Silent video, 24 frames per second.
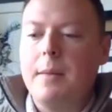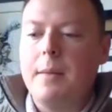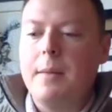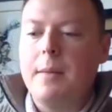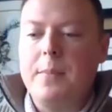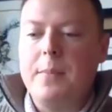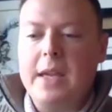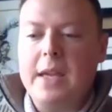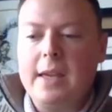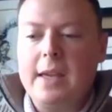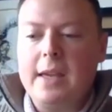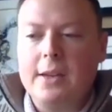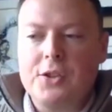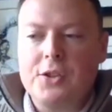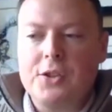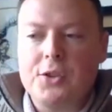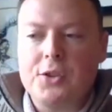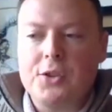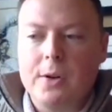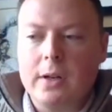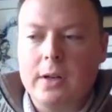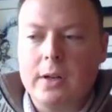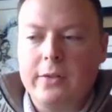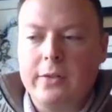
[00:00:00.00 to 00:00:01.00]
Being a
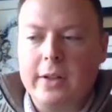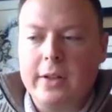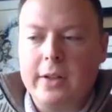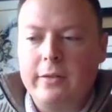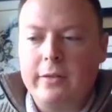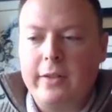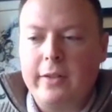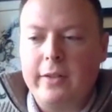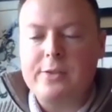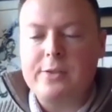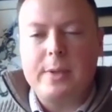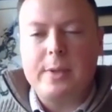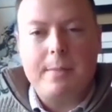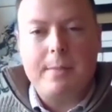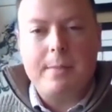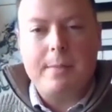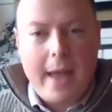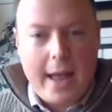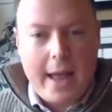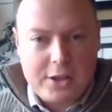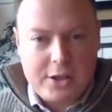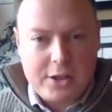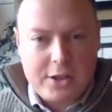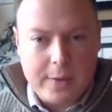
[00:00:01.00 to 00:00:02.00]
sort of an investment
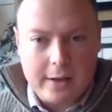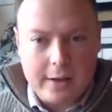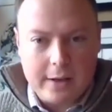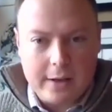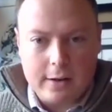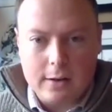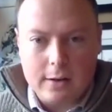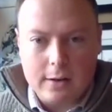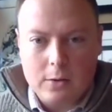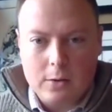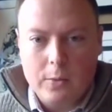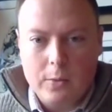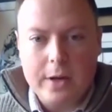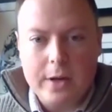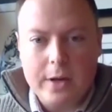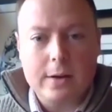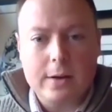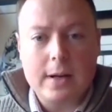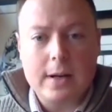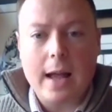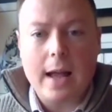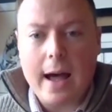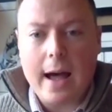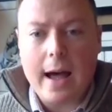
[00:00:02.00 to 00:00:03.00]
matchmaker. We are
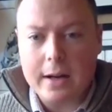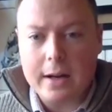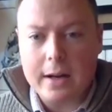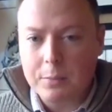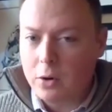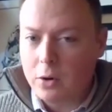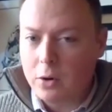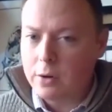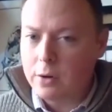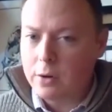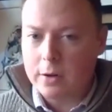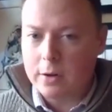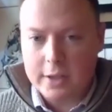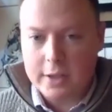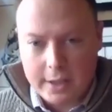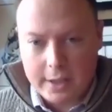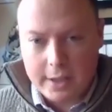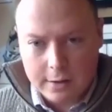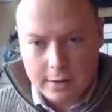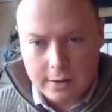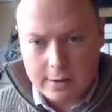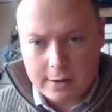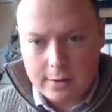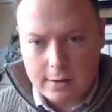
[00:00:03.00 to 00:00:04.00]
not a broker
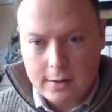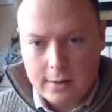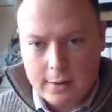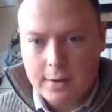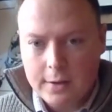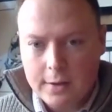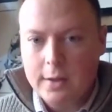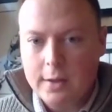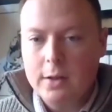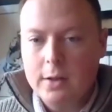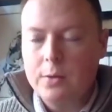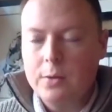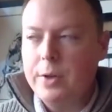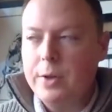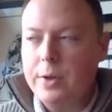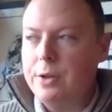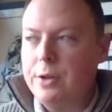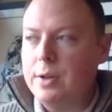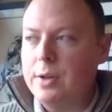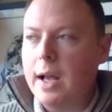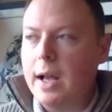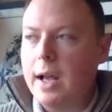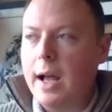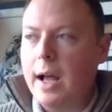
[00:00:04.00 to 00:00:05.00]
dealer. We do
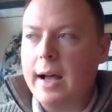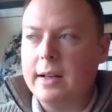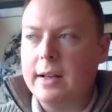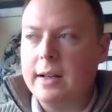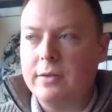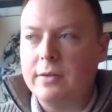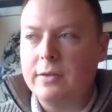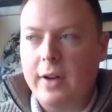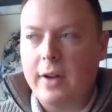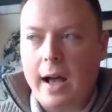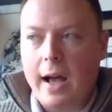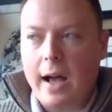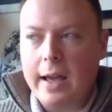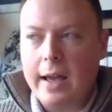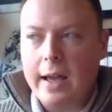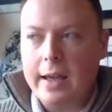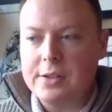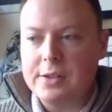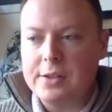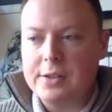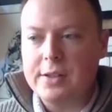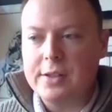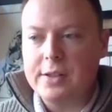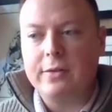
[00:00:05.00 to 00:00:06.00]
not
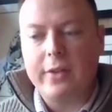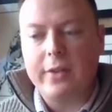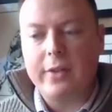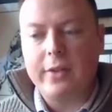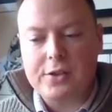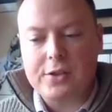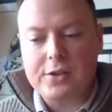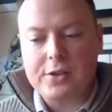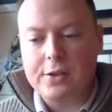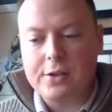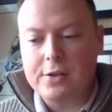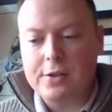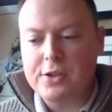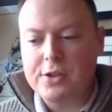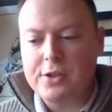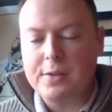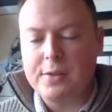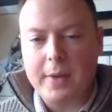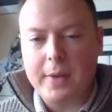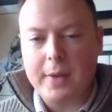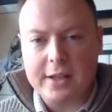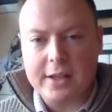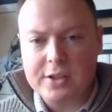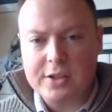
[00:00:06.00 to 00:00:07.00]
advise investors to
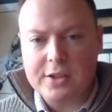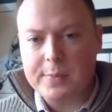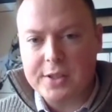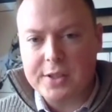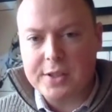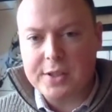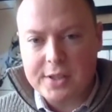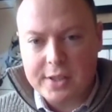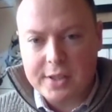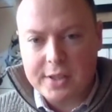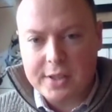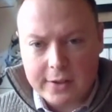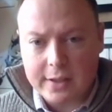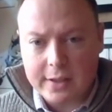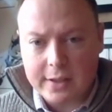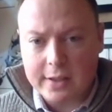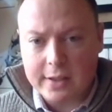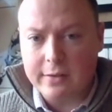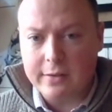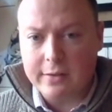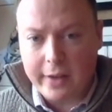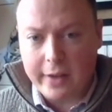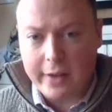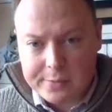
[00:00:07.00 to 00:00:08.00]
make specific
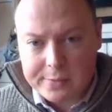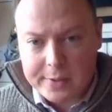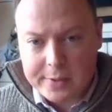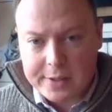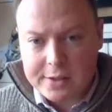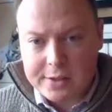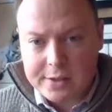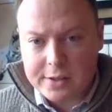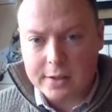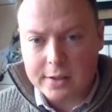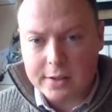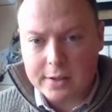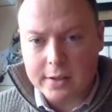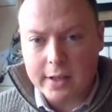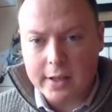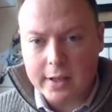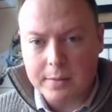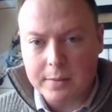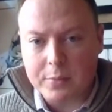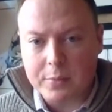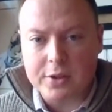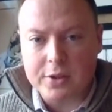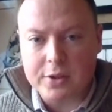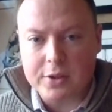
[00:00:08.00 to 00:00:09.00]
investments
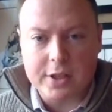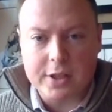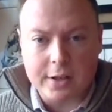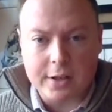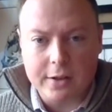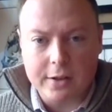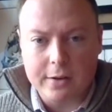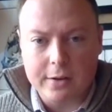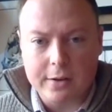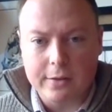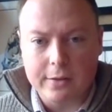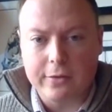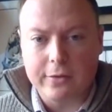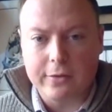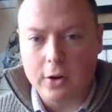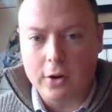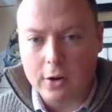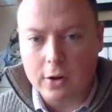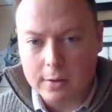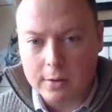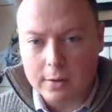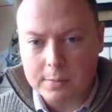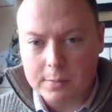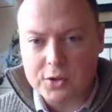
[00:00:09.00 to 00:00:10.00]
in particular
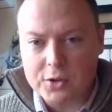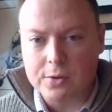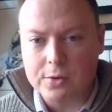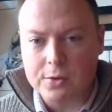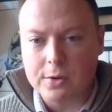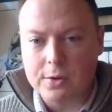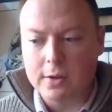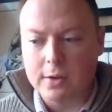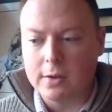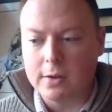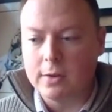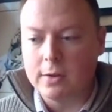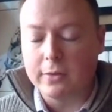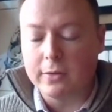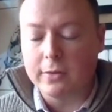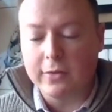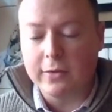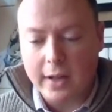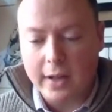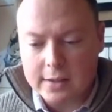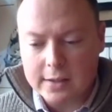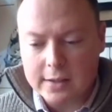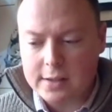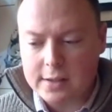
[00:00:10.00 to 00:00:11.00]
firms or
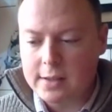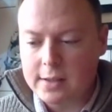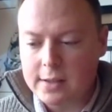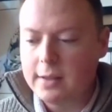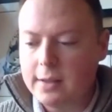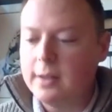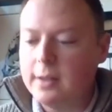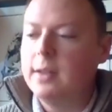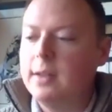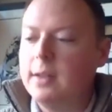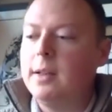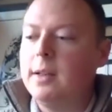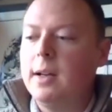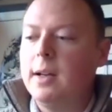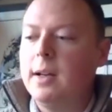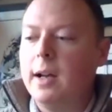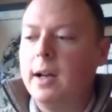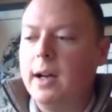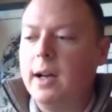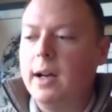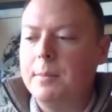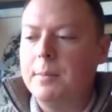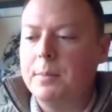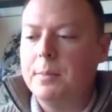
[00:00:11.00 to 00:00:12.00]
funds,
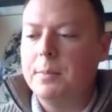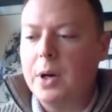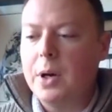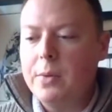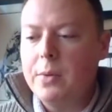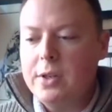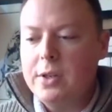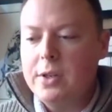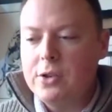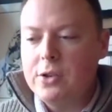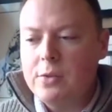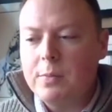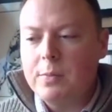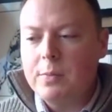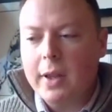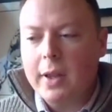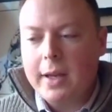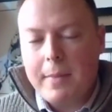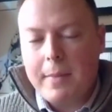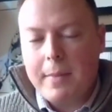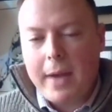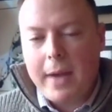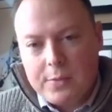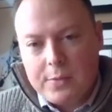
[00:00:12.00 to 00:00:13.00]
but we do play
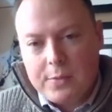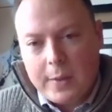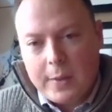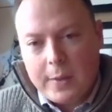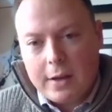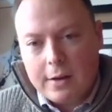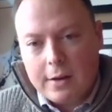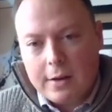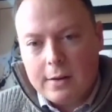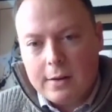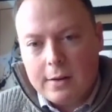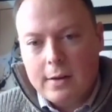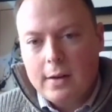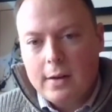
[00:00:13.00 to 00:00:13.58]
matchmaker.